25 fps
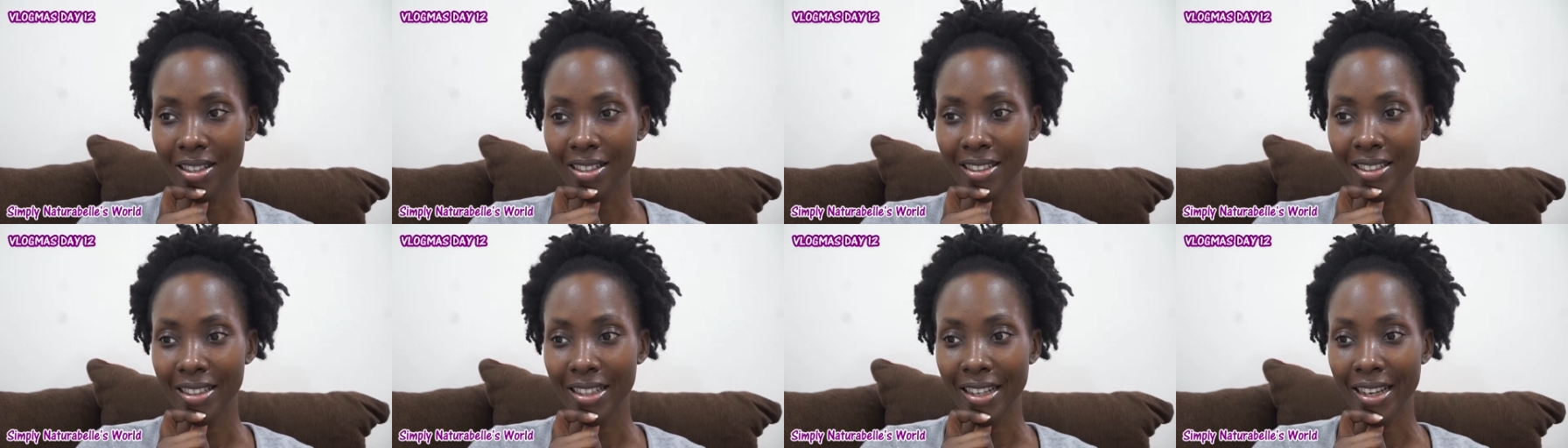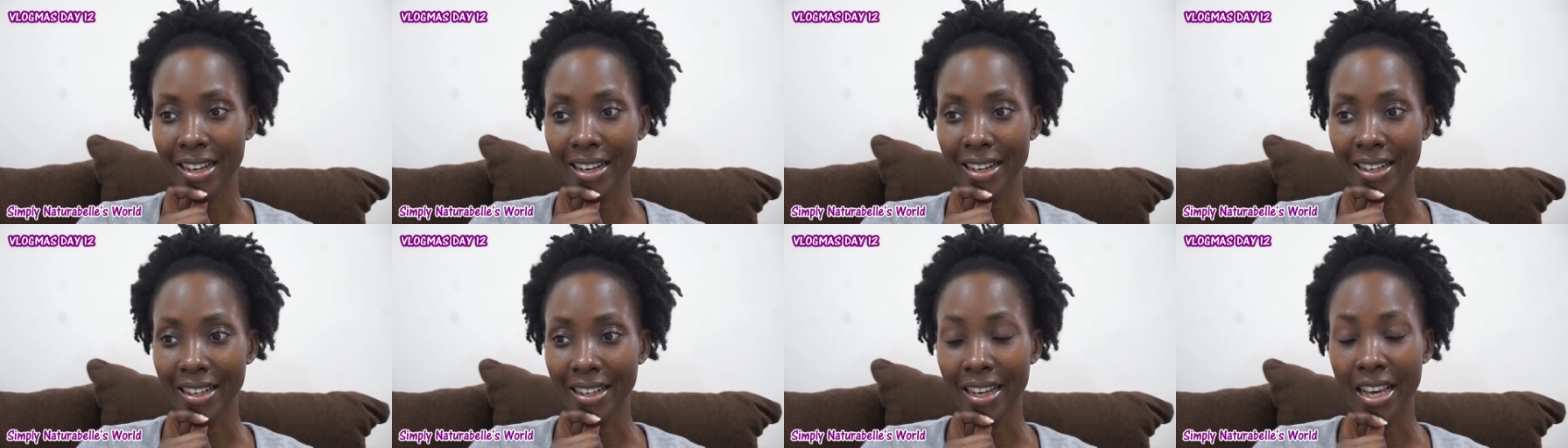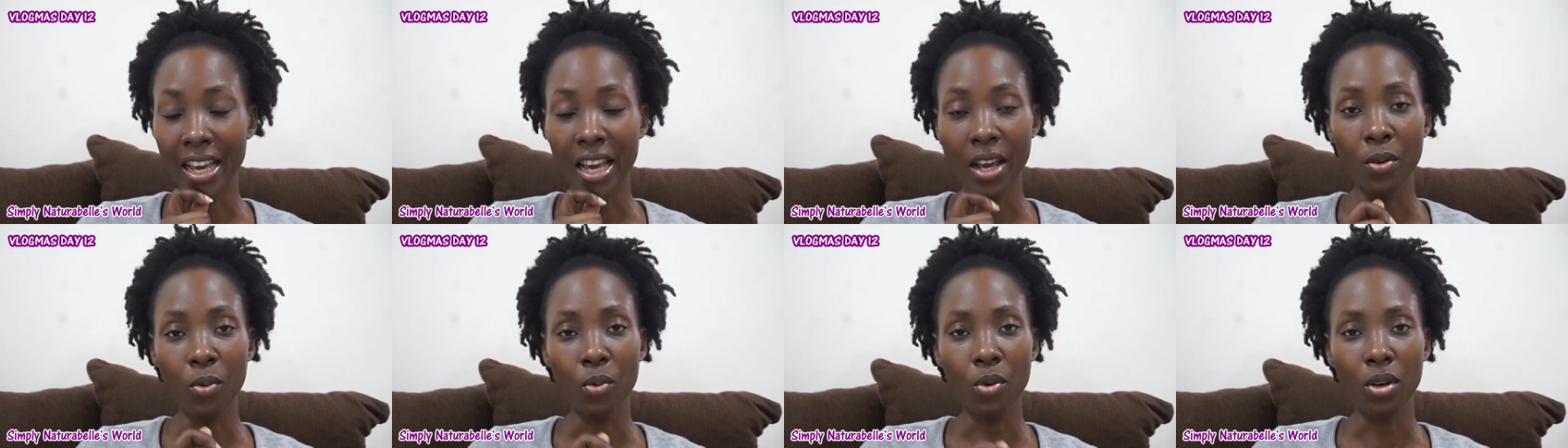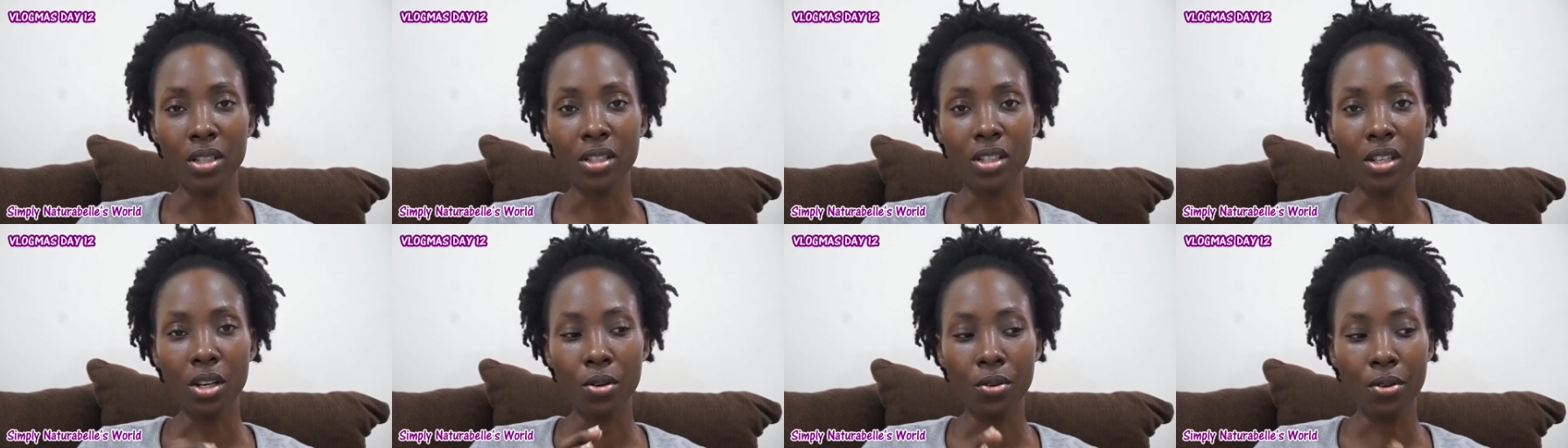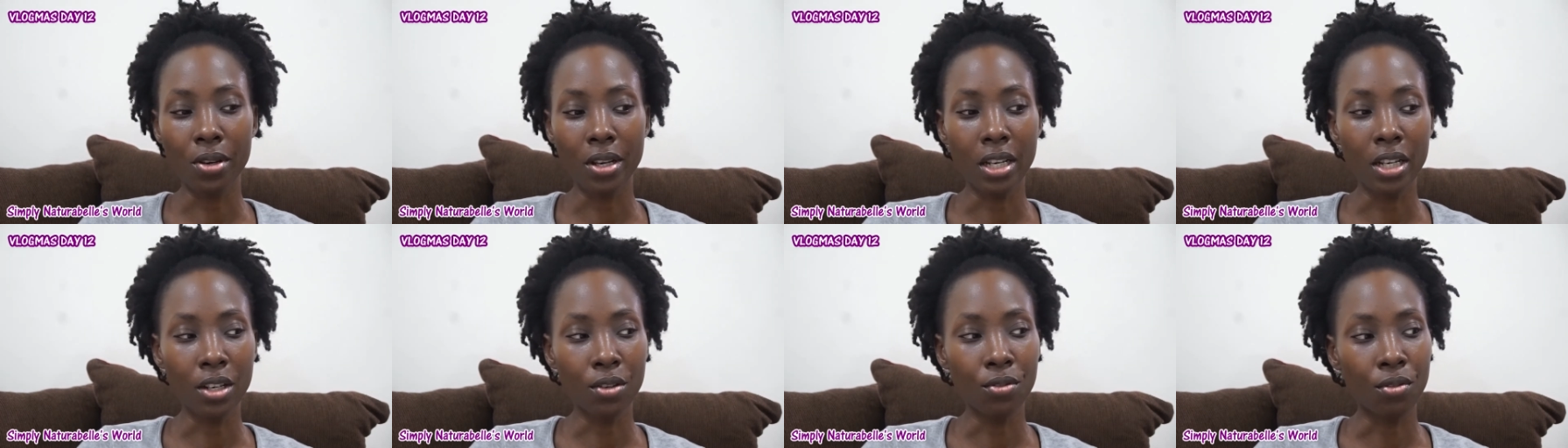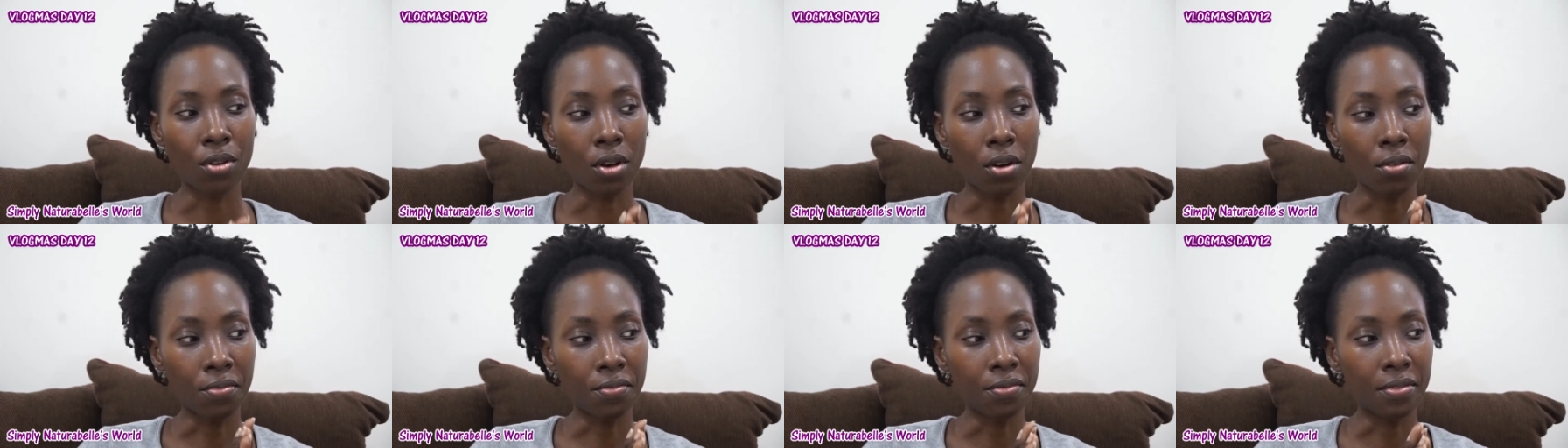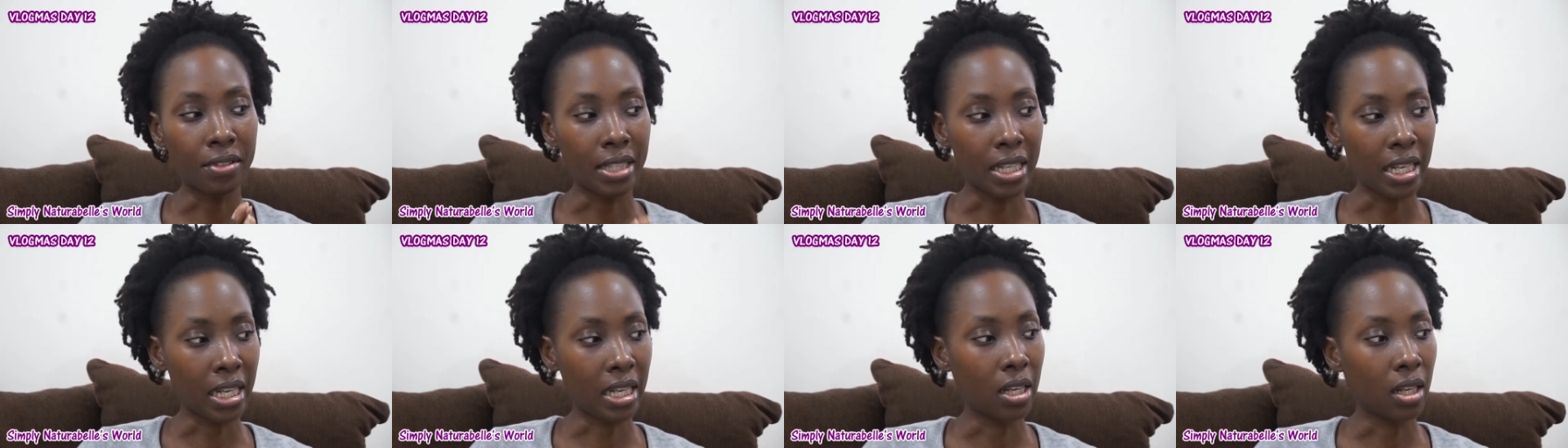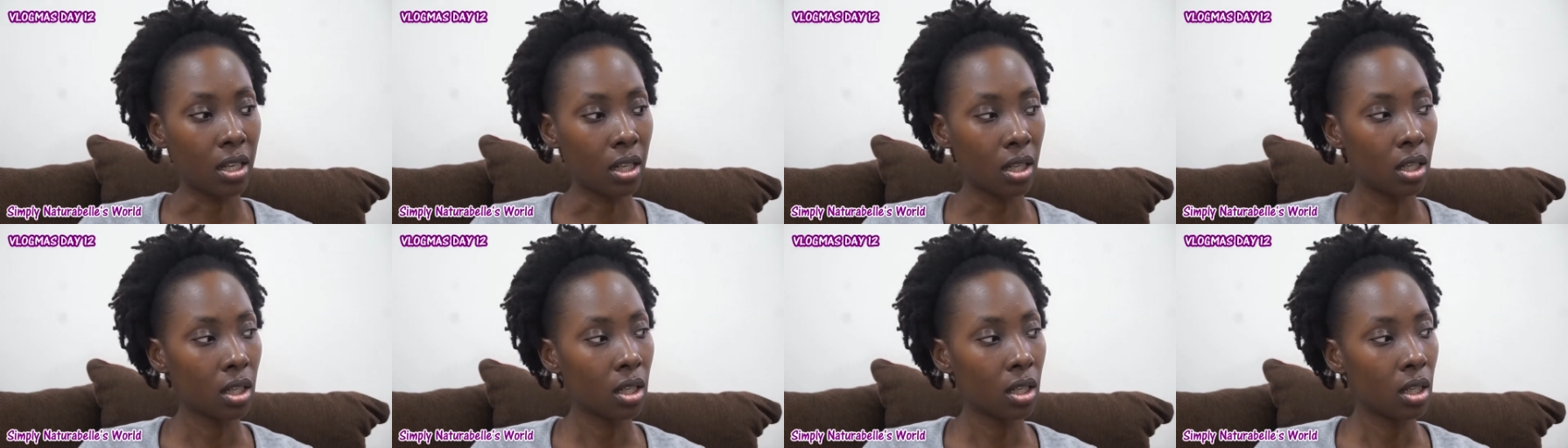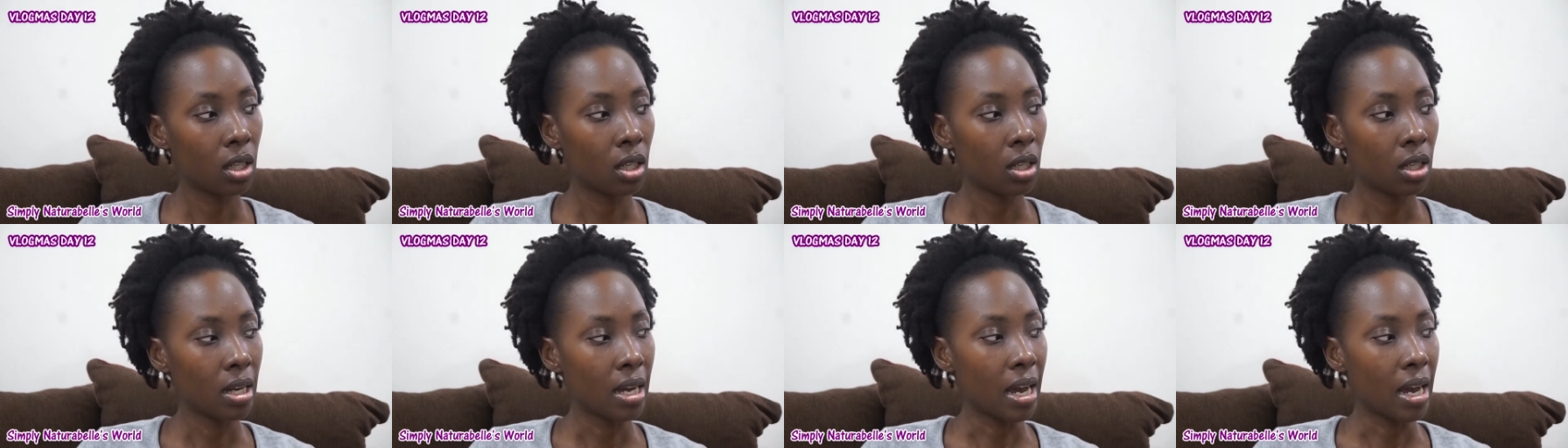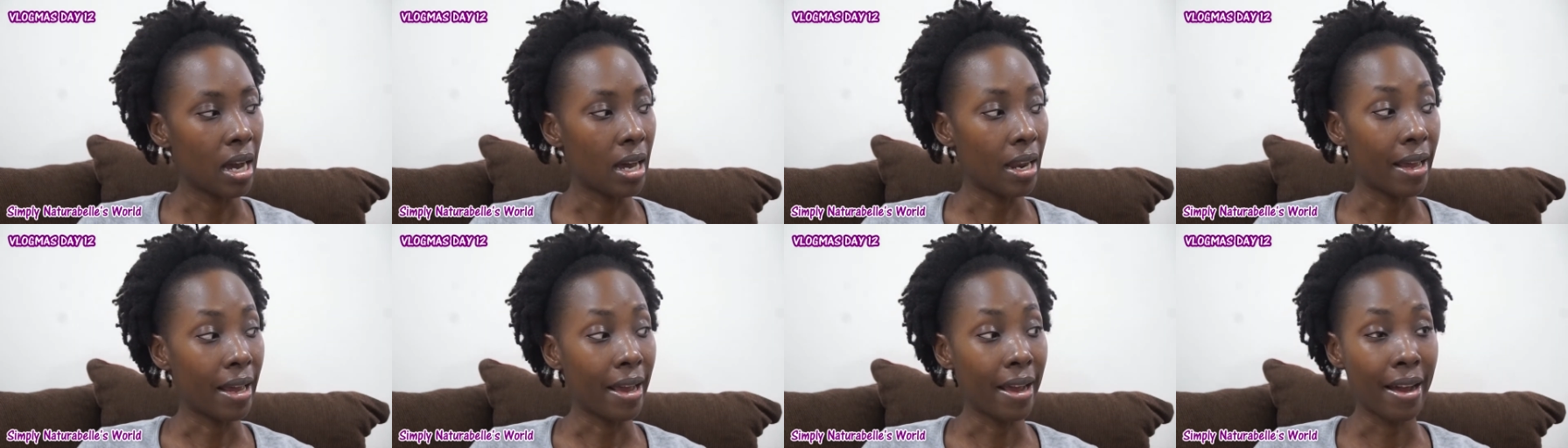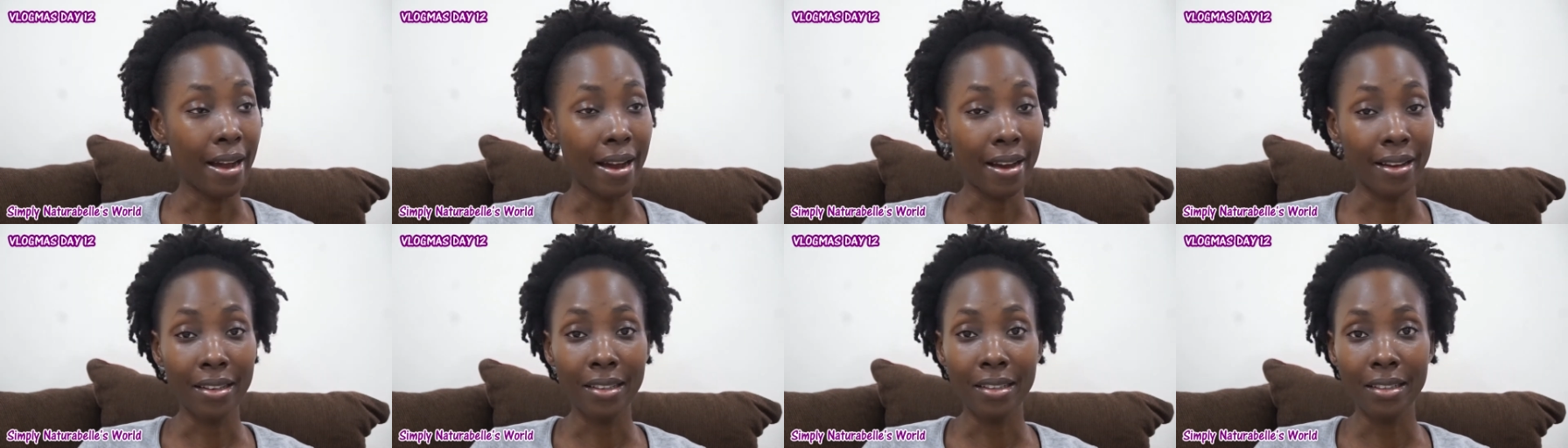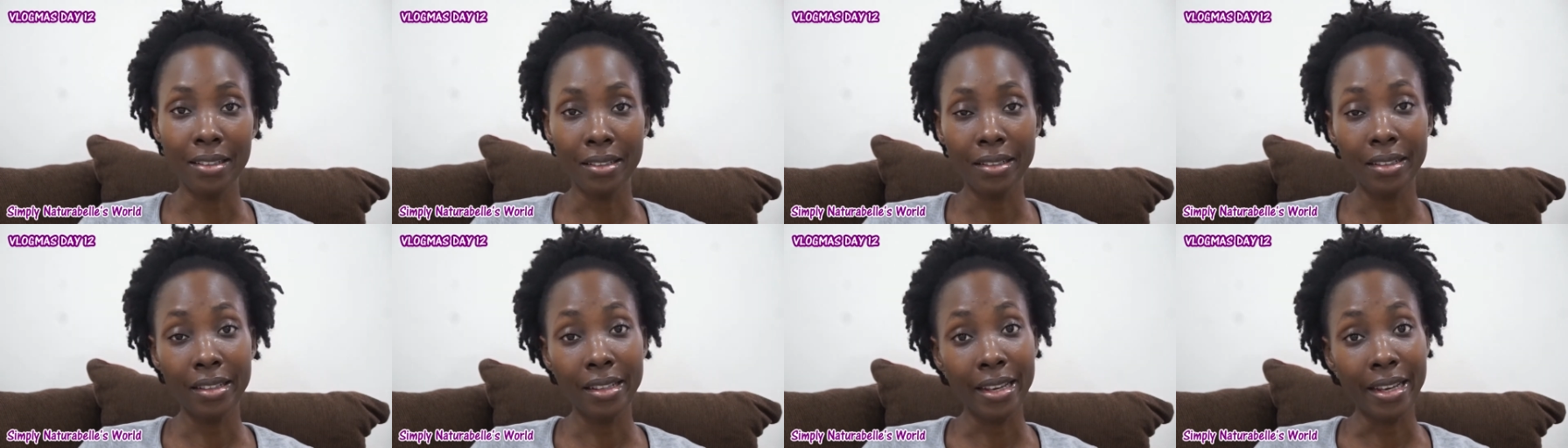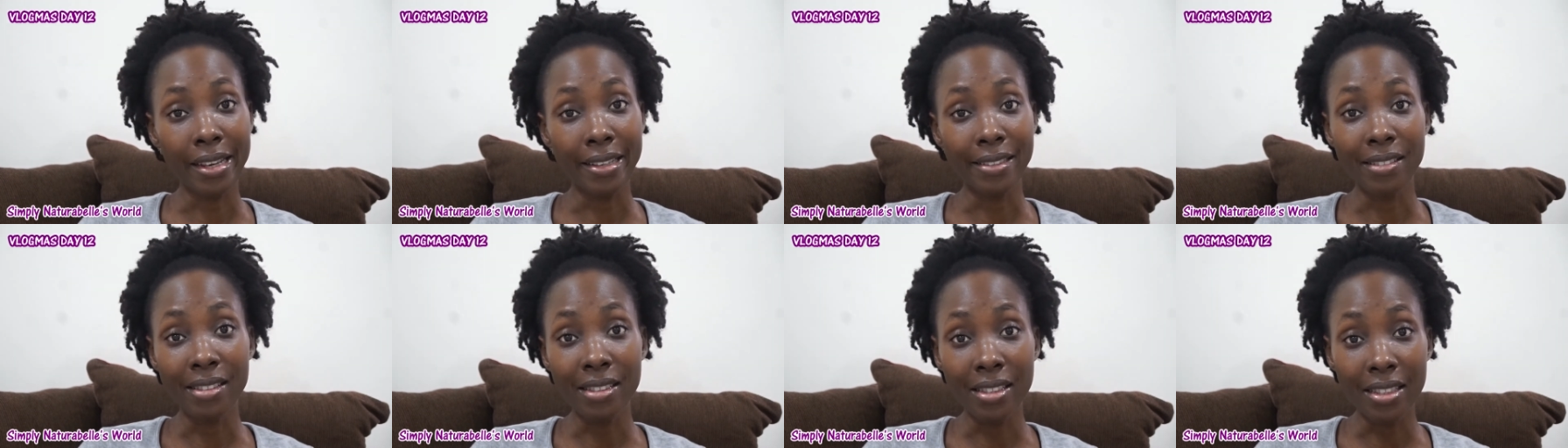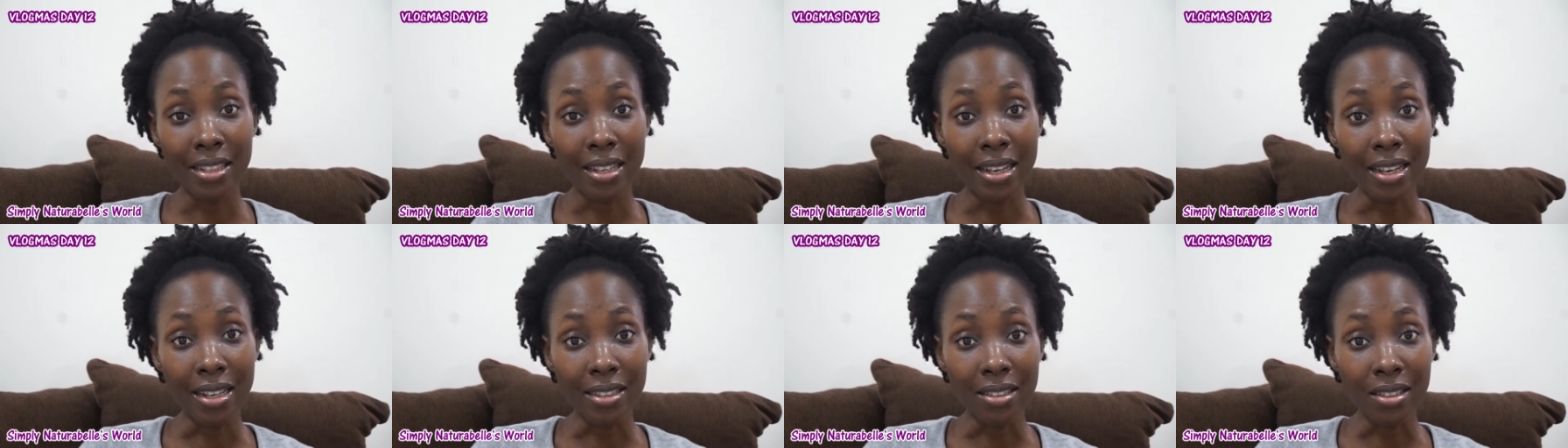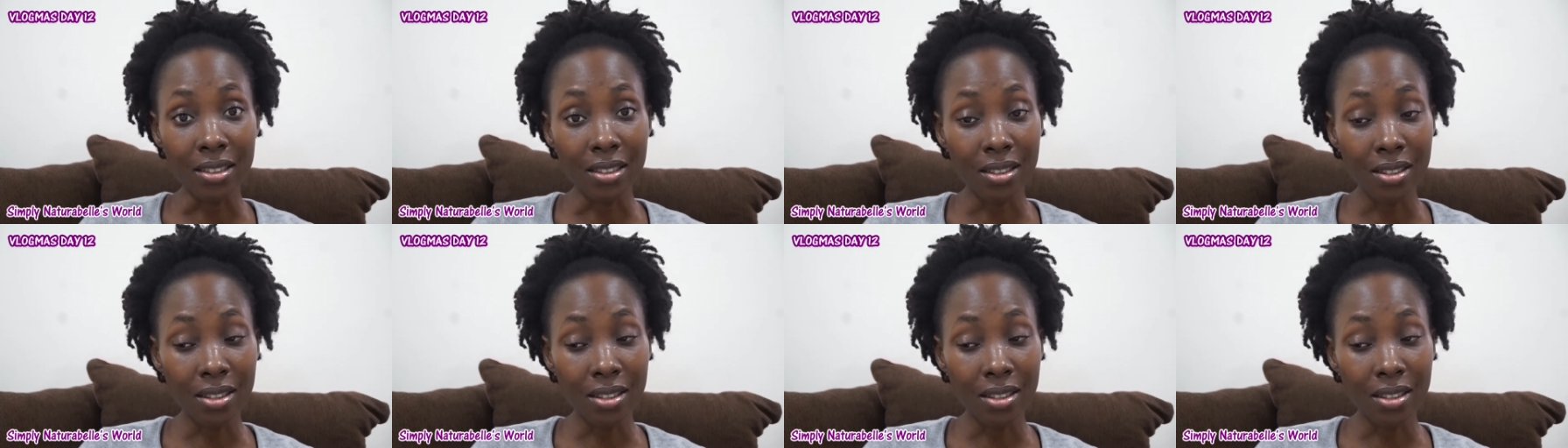yeah, it was a really rough day. And I had a little incident